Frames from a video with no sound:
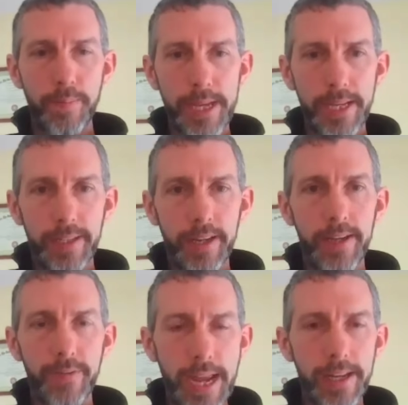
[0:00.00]
big
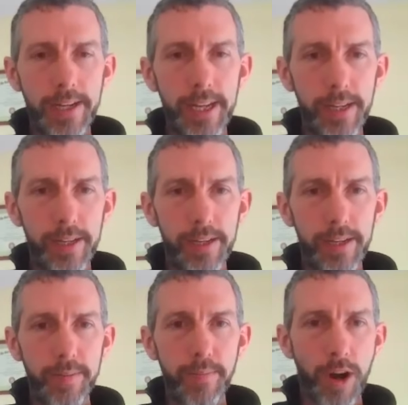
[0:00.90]
event
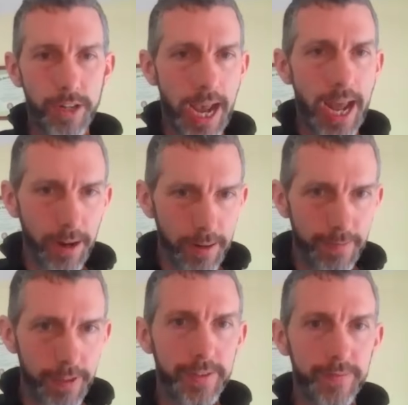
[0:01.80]
in March at our
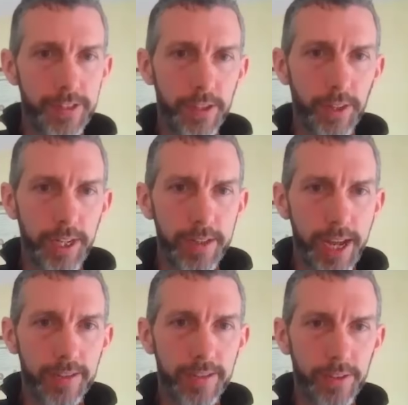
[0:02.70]
facility in
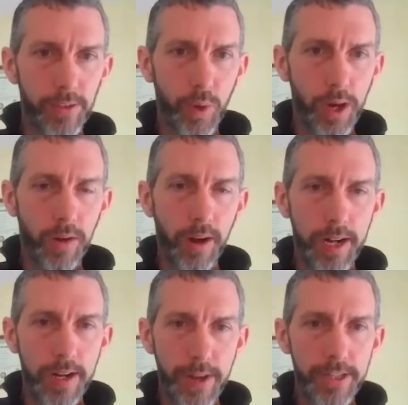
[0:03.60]
Texas as well, our
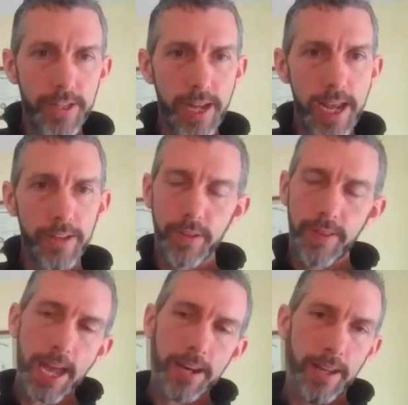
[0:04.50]
Innovation Day. So
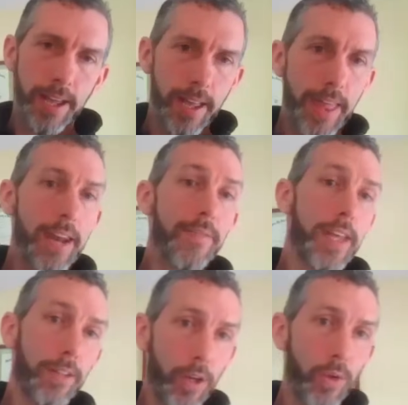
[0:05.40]
that
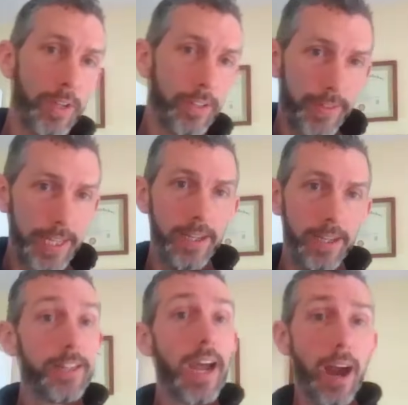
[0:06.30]
event alone is the
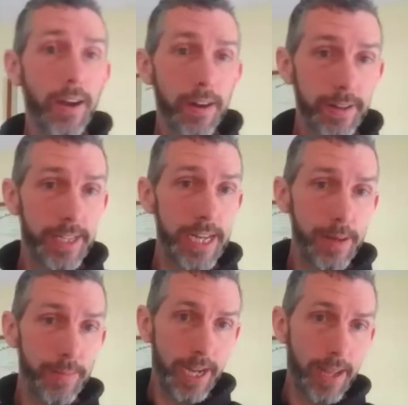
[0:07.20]
entire
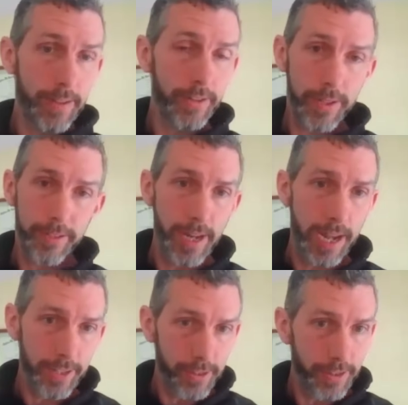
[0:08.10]
team together. So it's
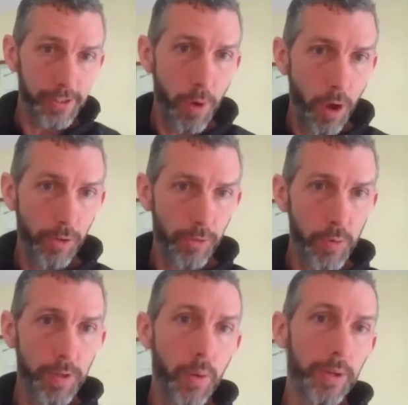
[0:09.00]
not just a small
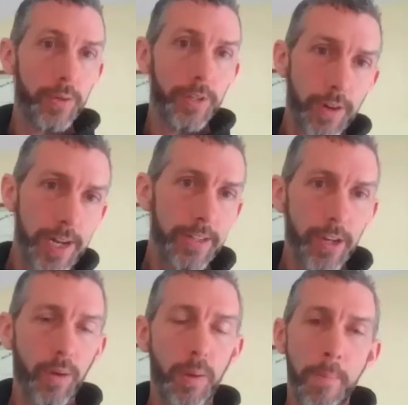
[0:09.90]
group going to a trade
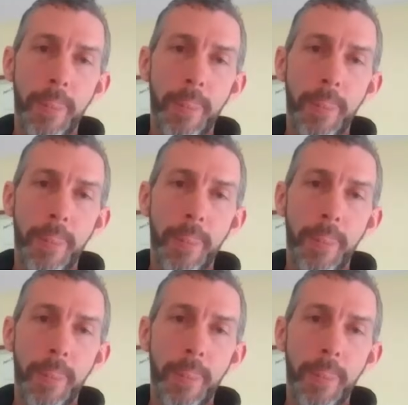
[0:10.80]
show.